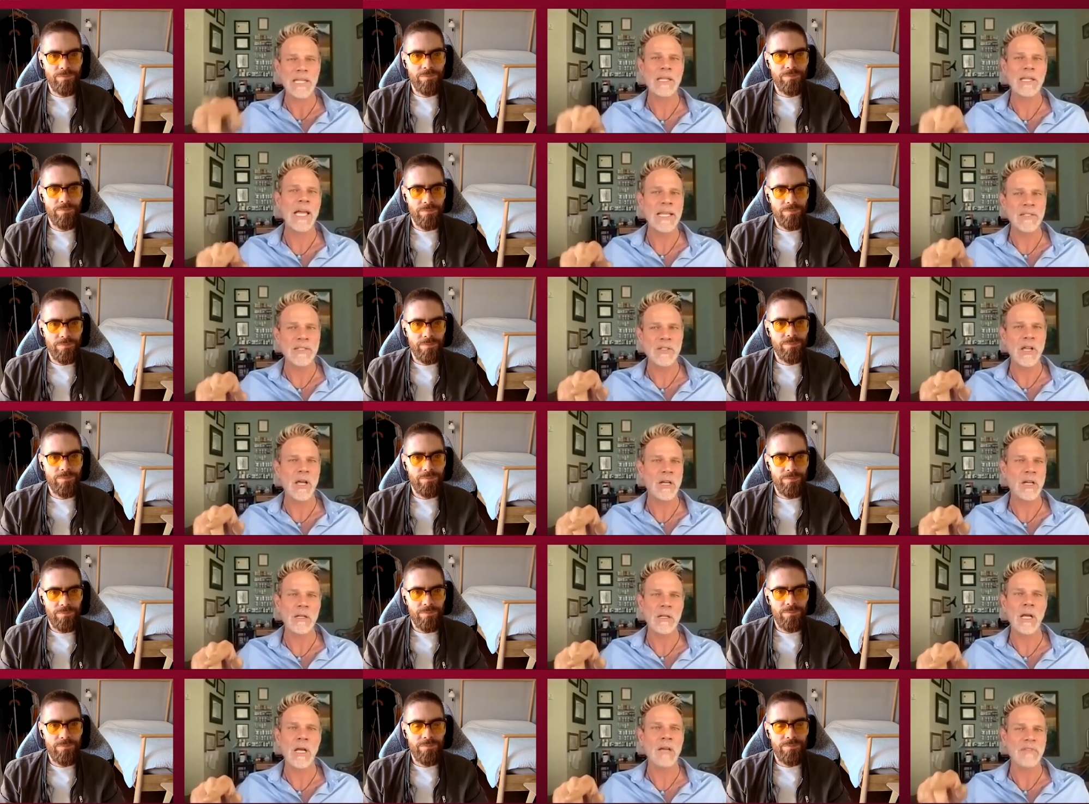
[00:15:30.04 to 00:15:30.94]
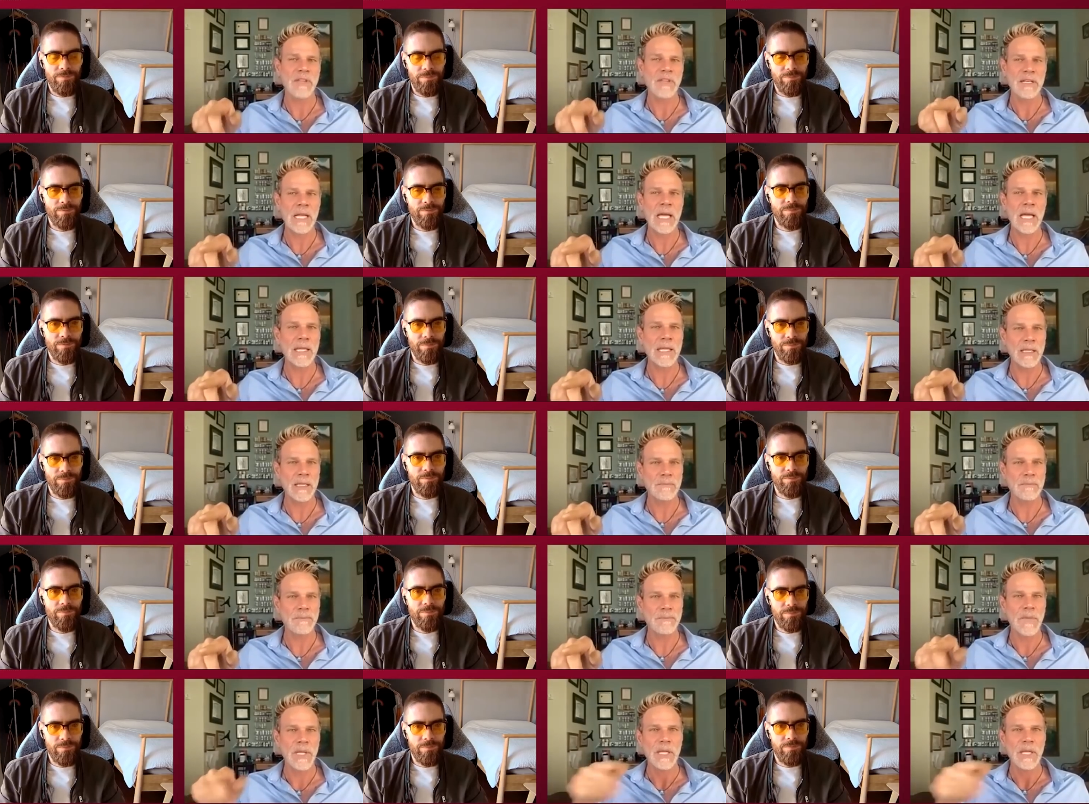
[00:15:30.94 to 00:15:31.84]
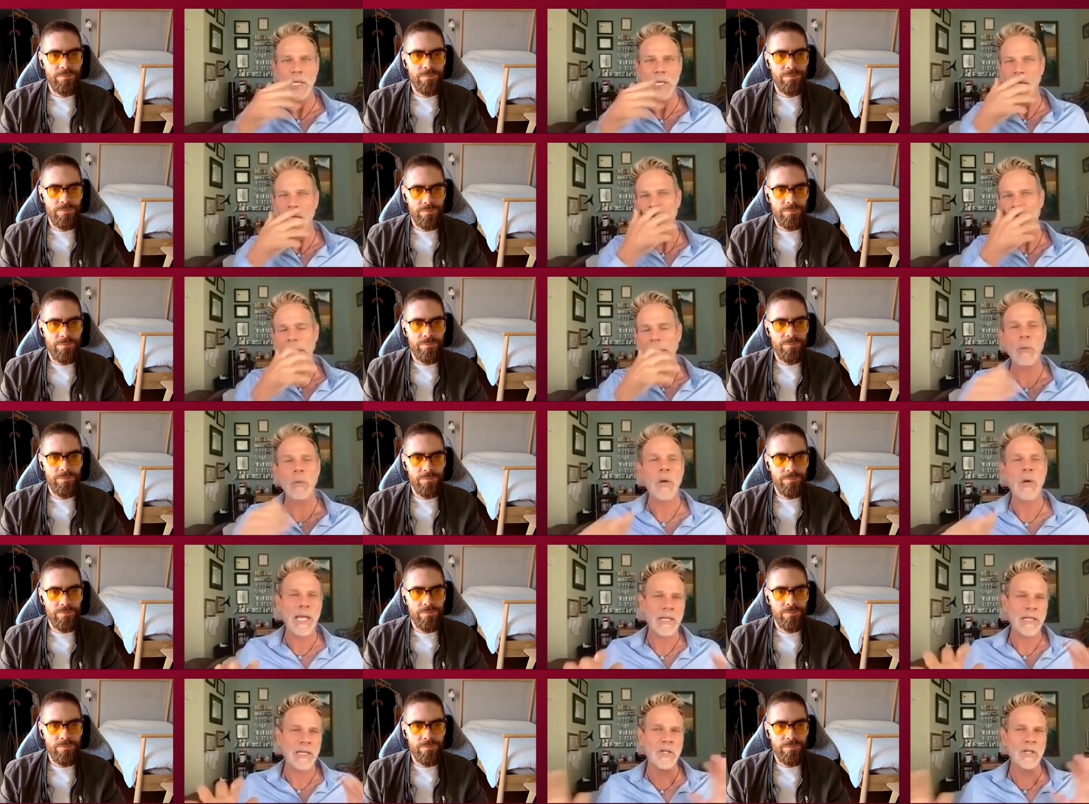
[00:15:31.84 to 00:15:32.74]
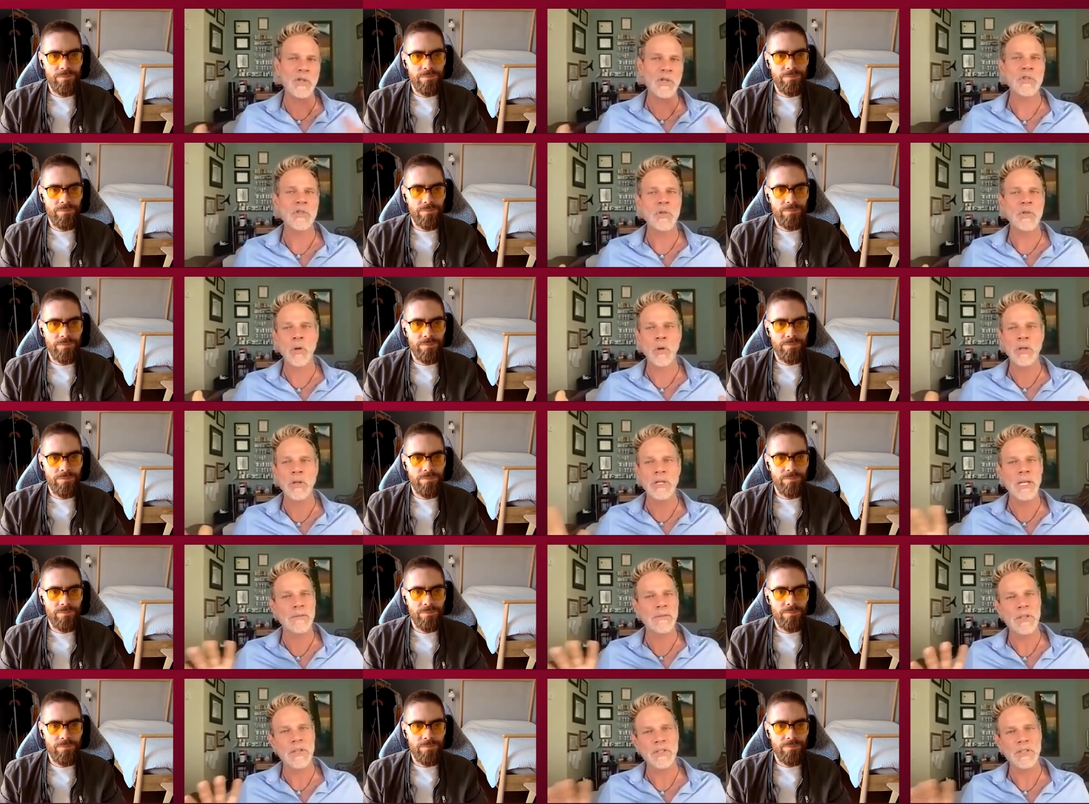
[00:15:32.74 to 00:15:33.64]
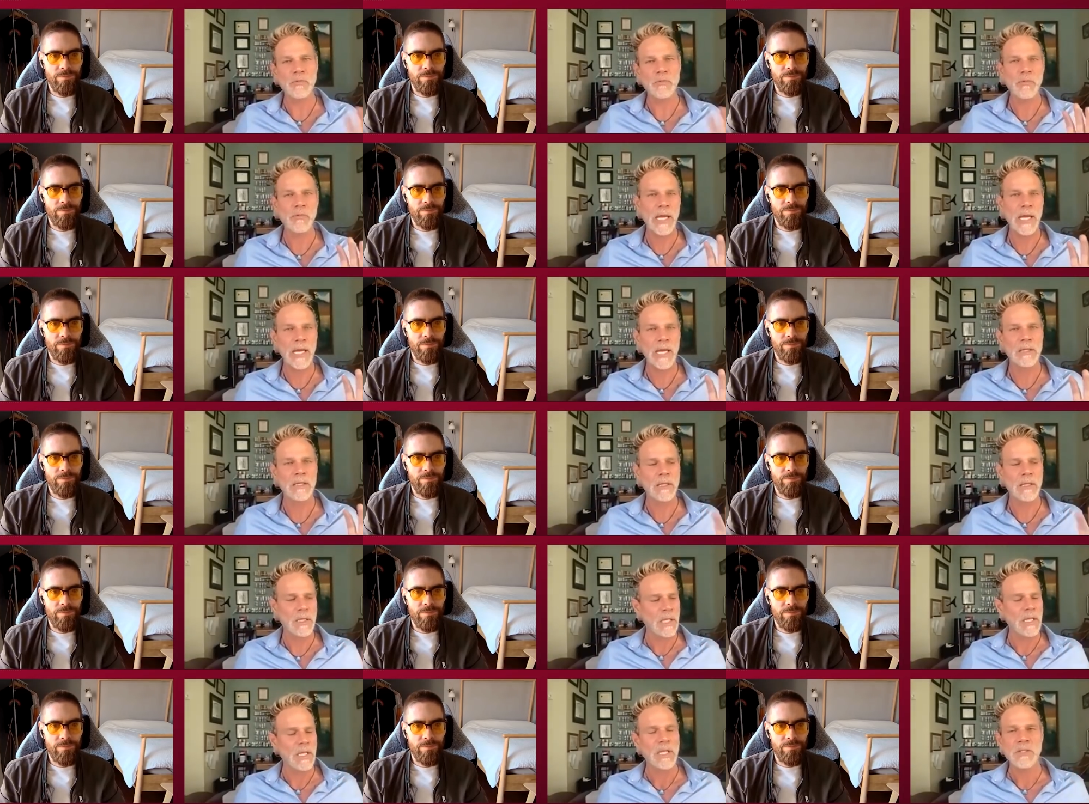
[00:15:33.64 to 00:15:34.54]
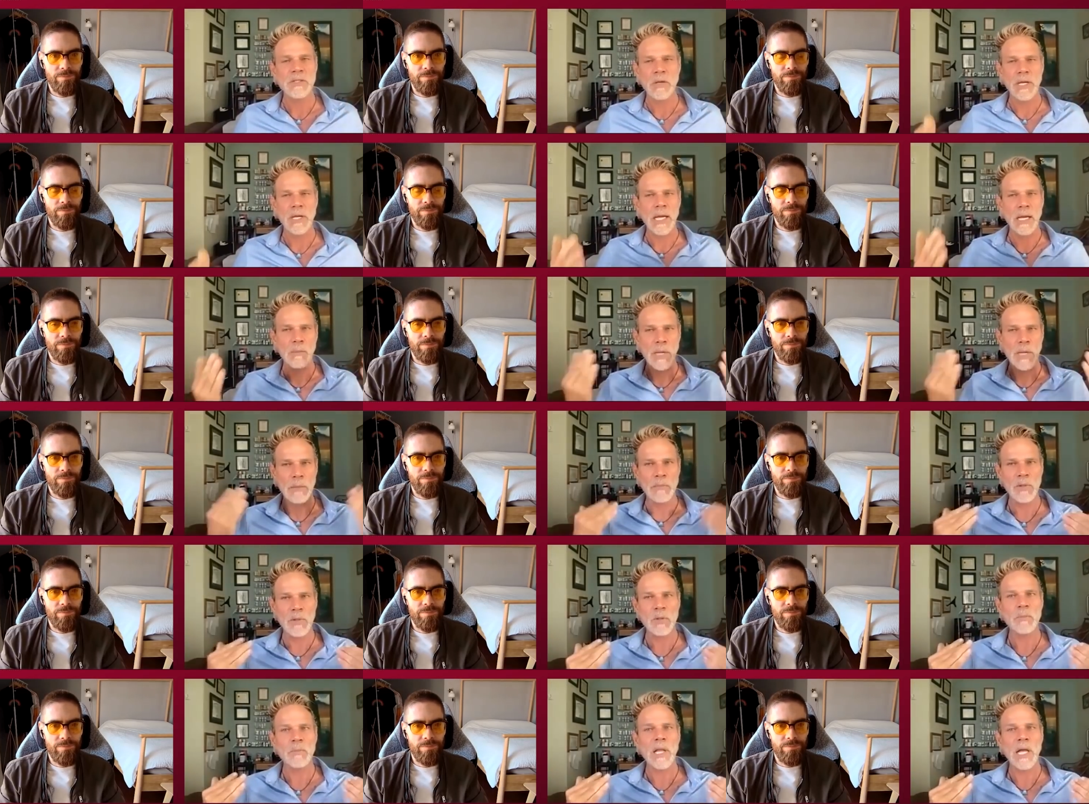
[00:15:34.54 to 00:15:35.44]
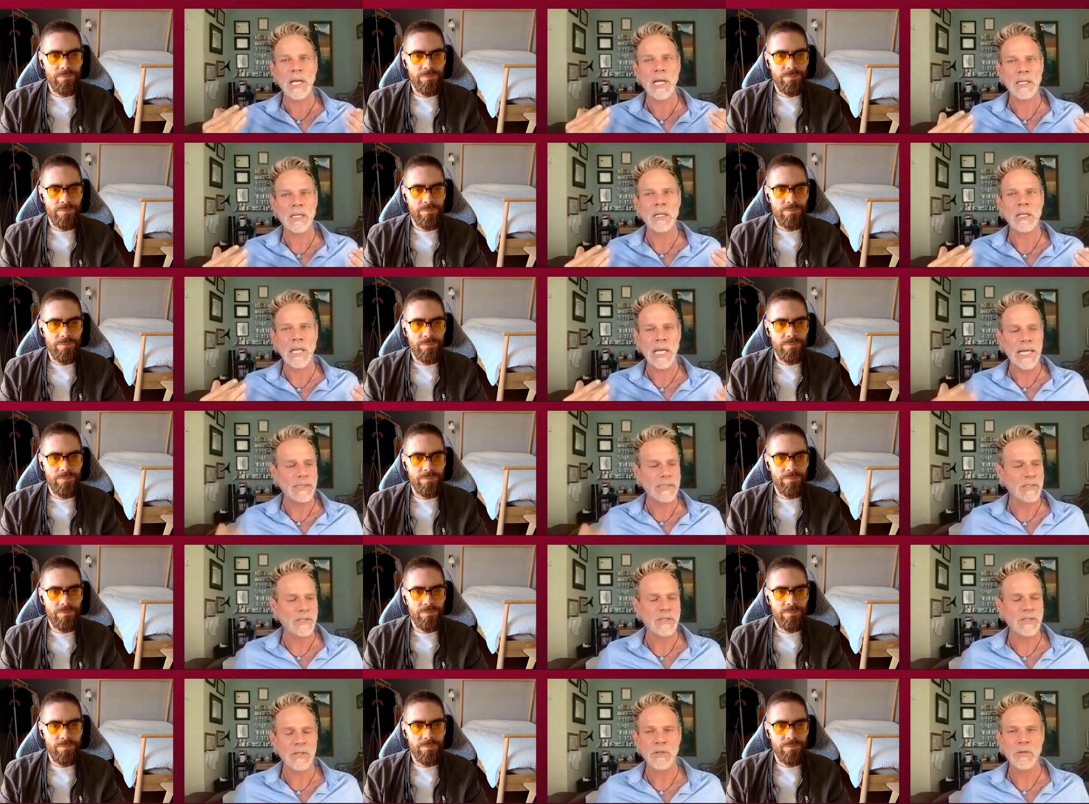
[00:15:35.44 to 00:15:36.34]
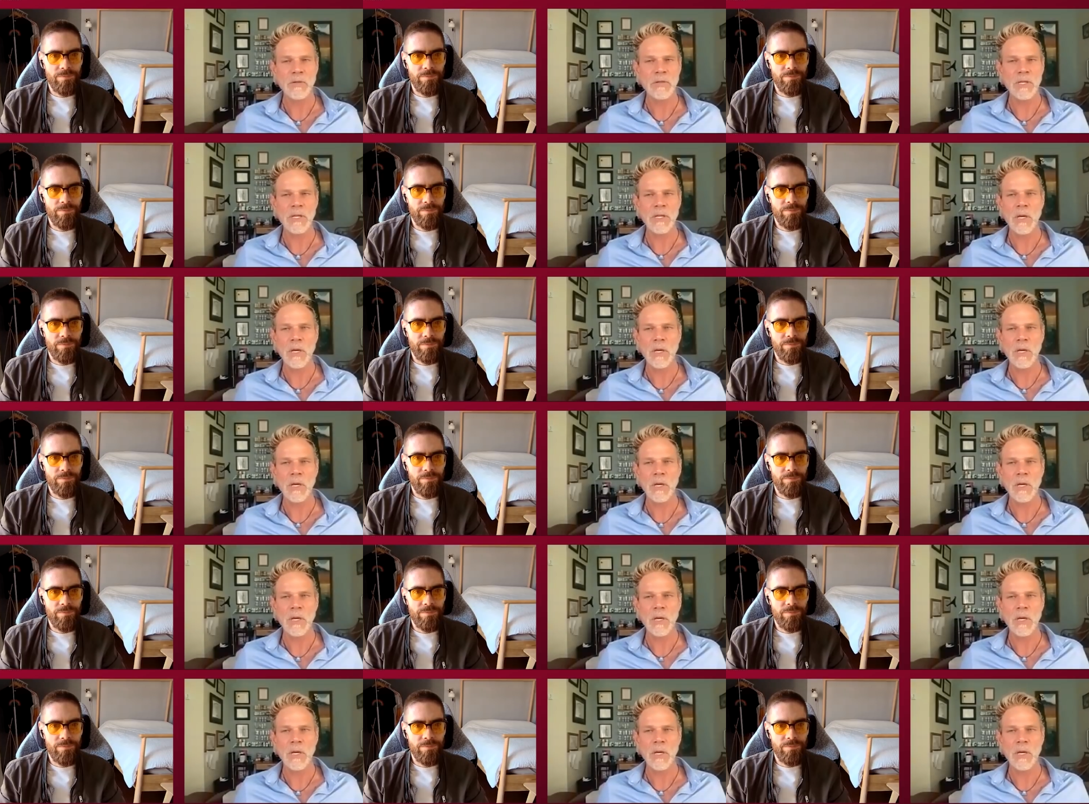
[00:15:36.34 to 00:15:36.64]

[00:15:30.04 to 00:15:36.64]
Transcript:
Speaker 1: lights on and off at night. And that way I can control it and everything's red. So I got my blue blocking glasses. So you can